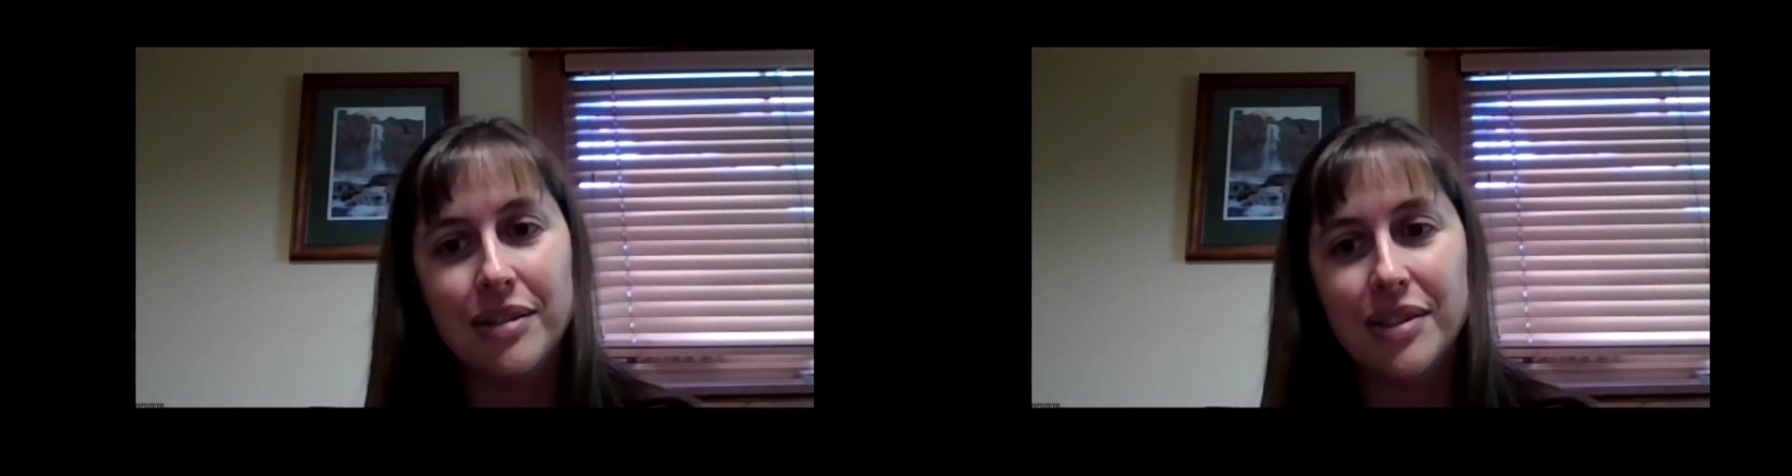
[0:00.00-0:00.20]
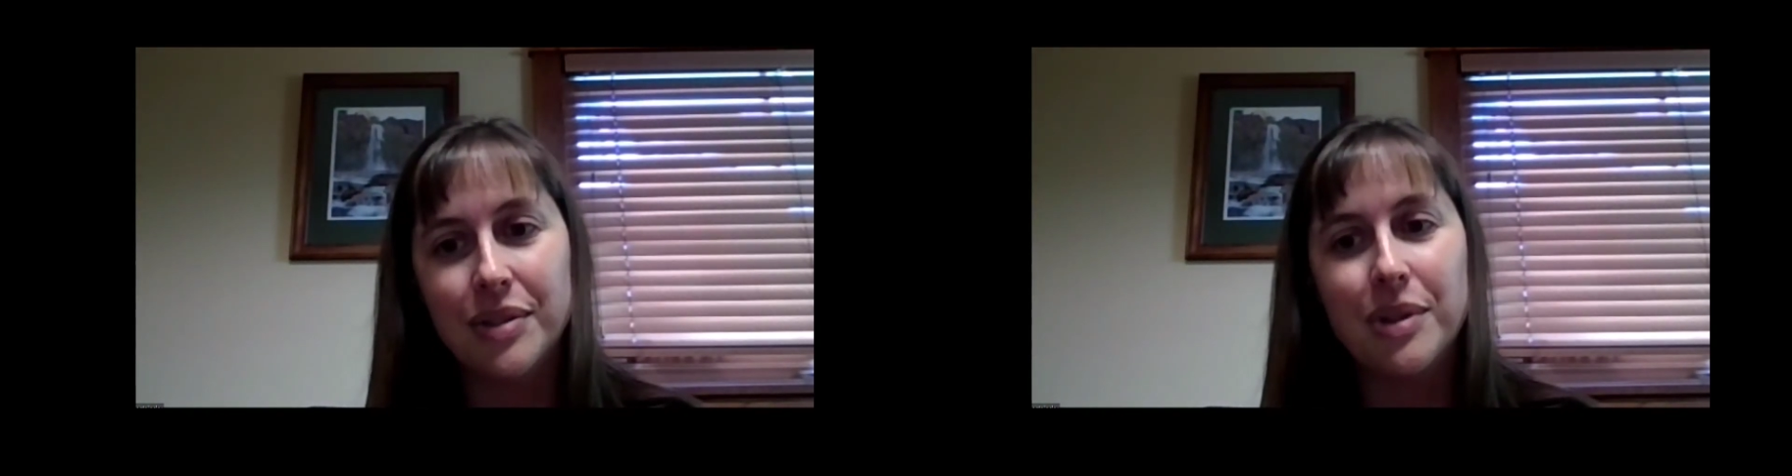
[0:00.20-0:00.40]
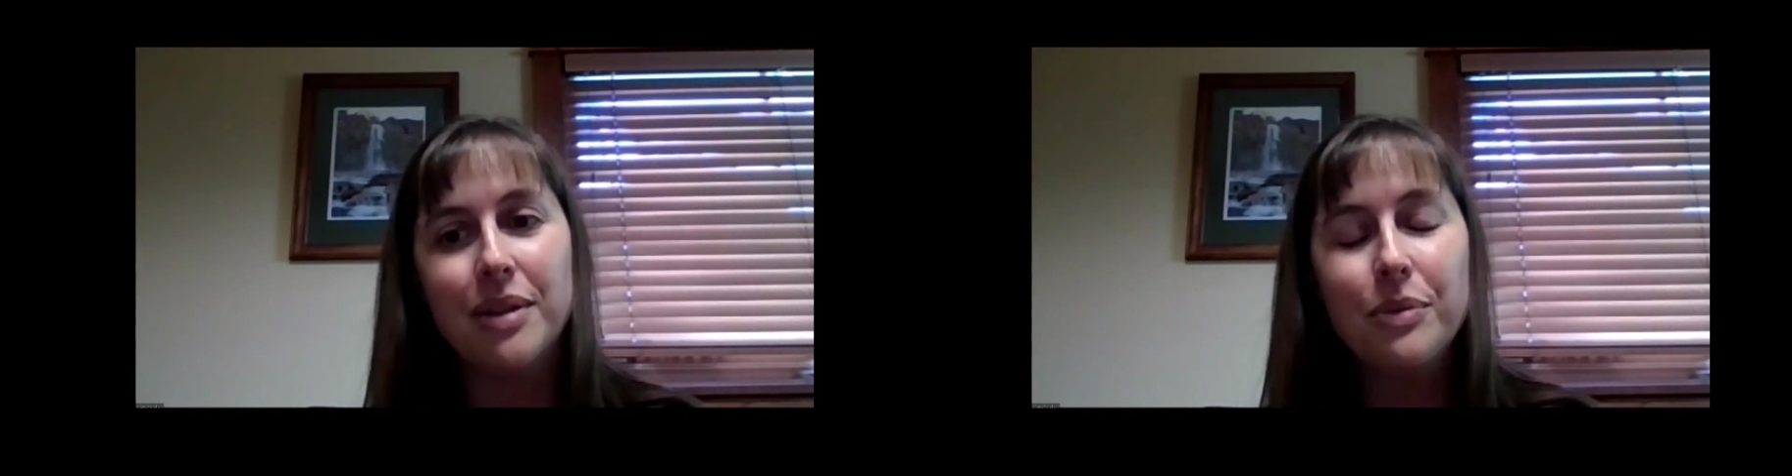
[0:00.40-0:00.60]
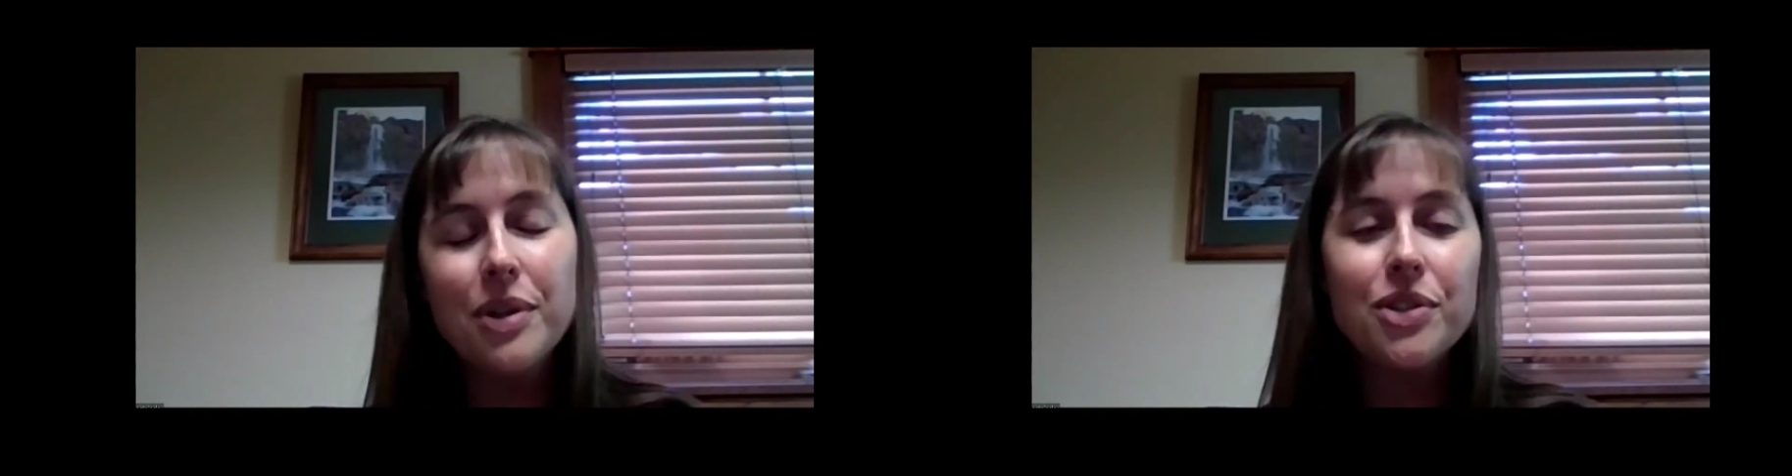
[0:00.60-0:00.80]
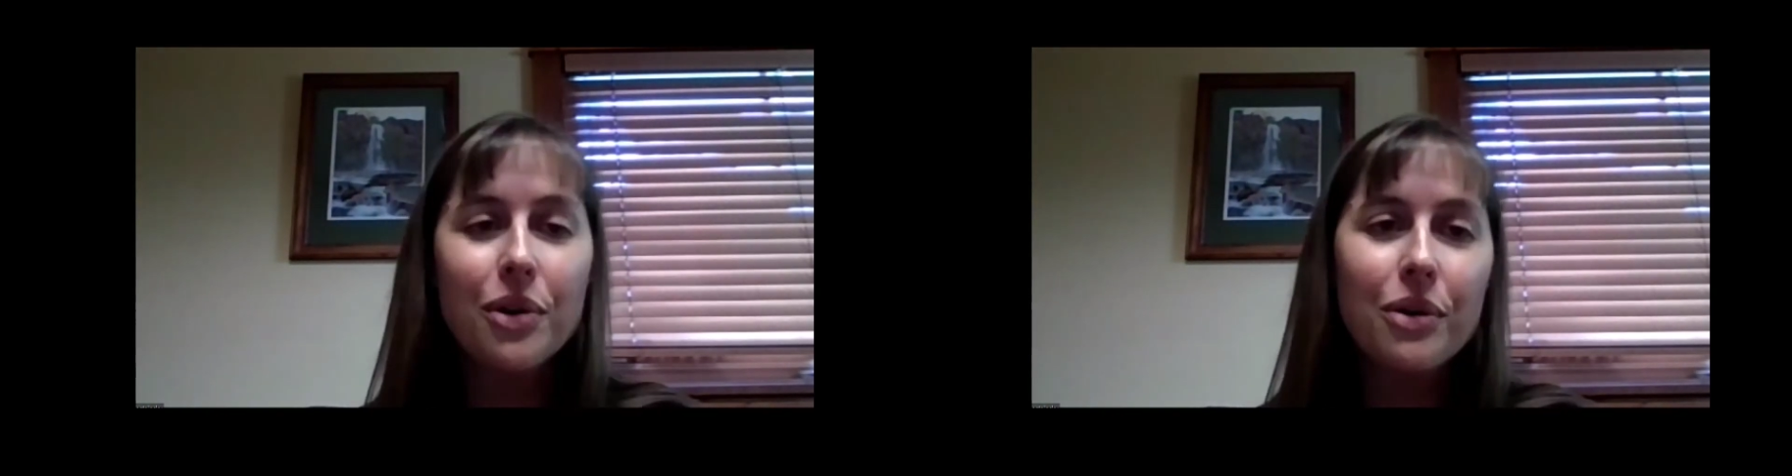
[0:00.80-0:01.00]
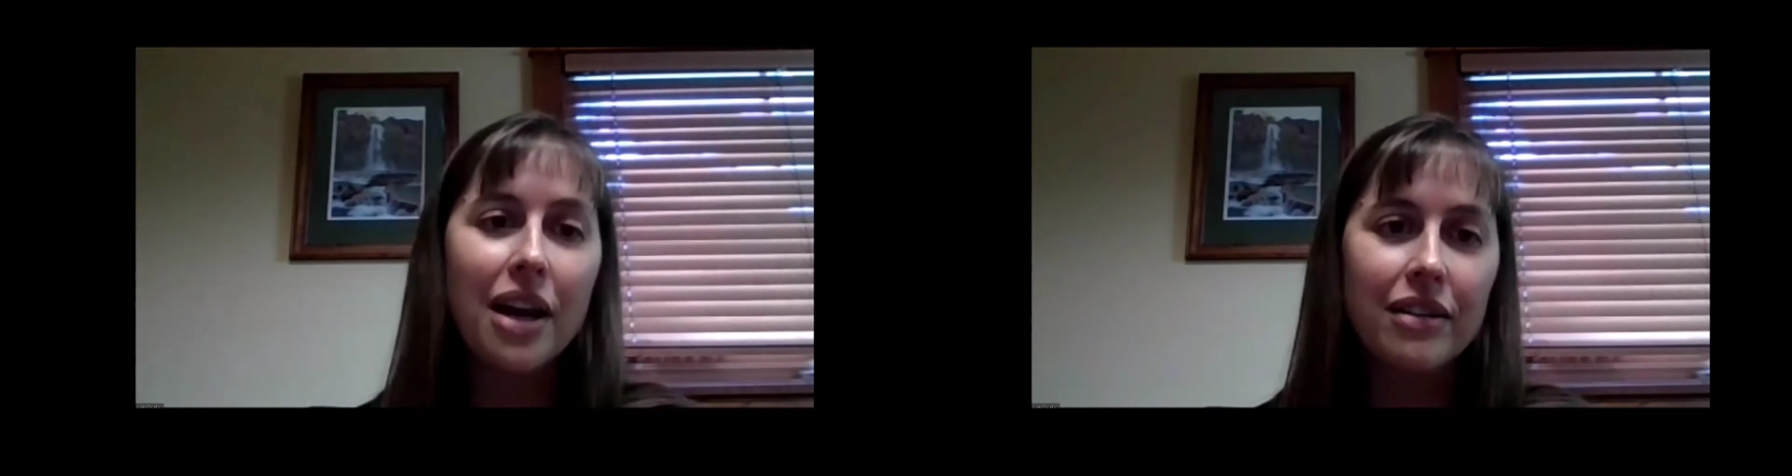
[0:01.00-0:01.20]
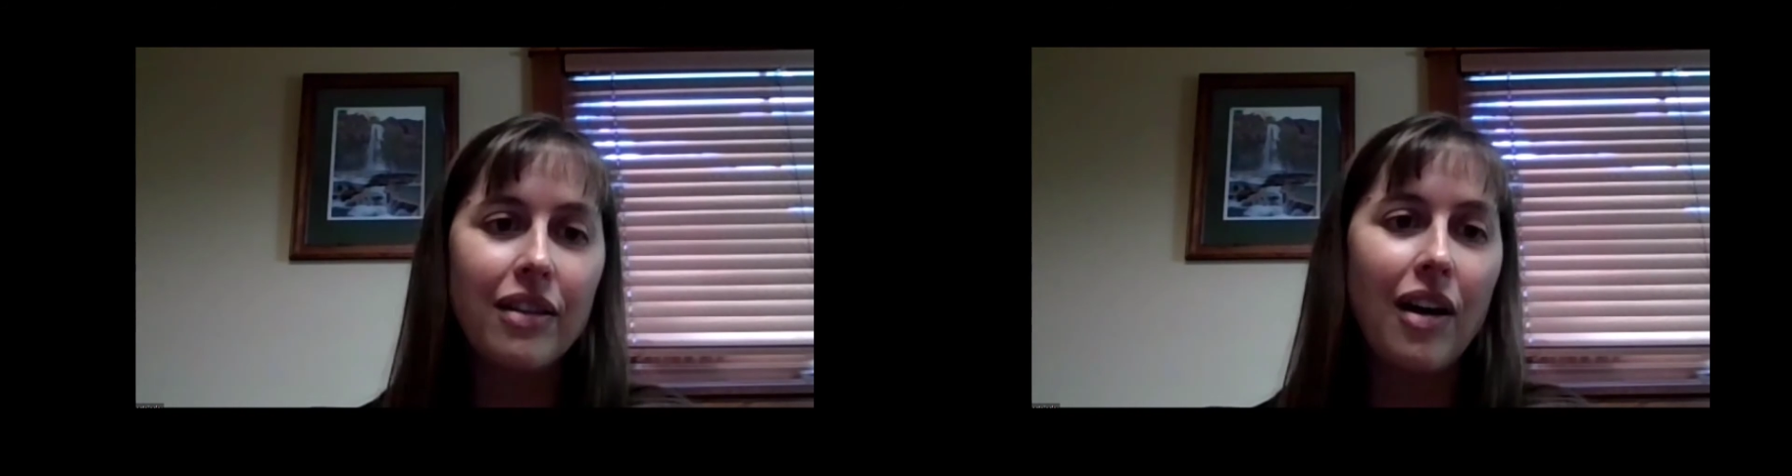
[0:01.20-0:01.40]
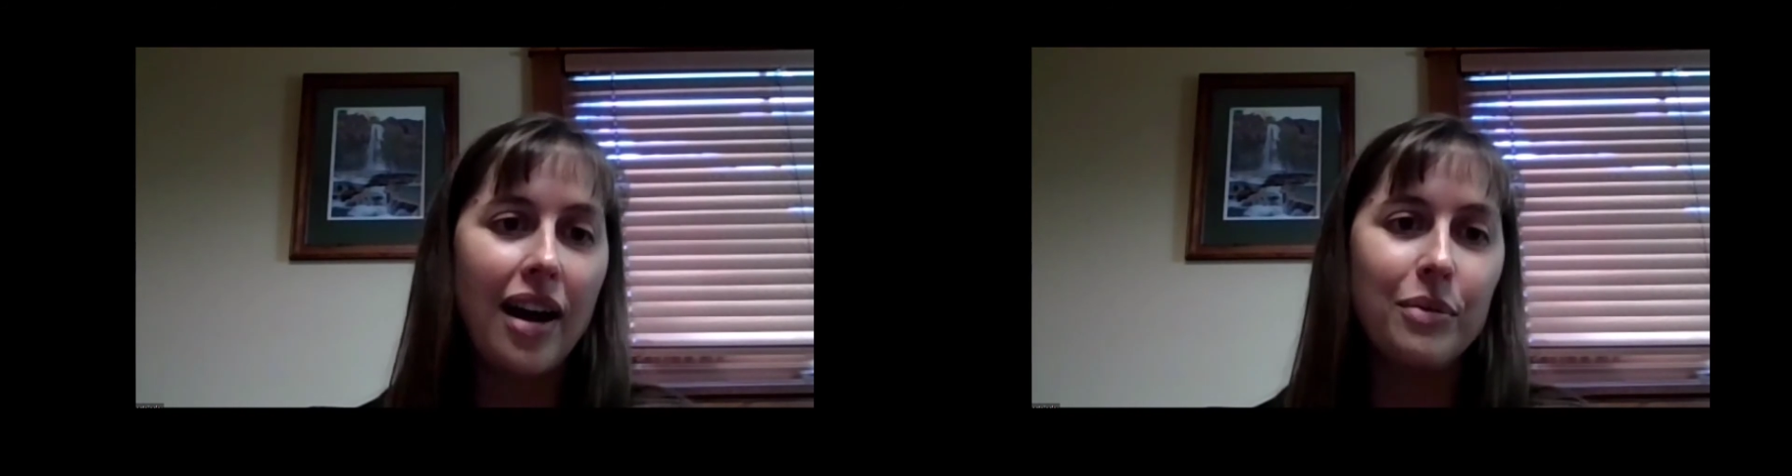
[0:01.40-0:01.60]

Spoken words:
So we joke around a lot.